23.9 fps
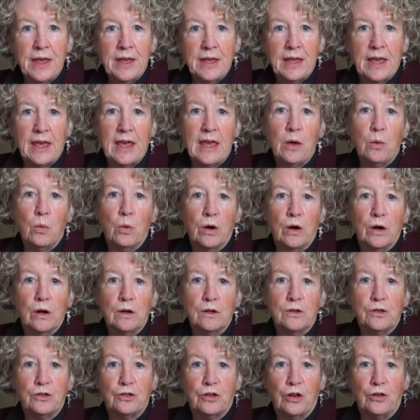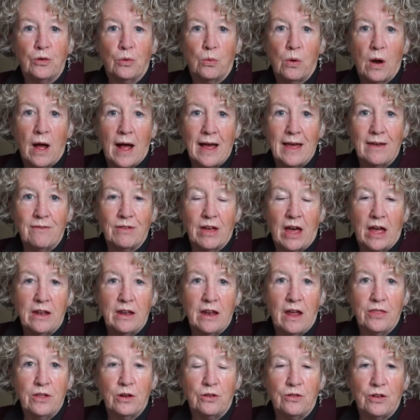keywords to derive
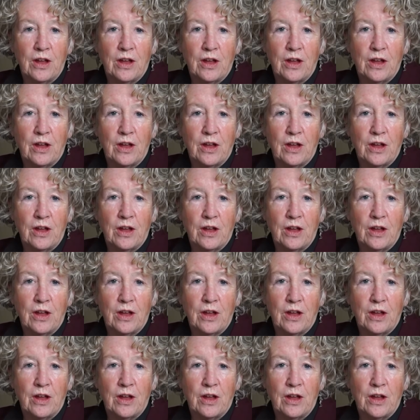another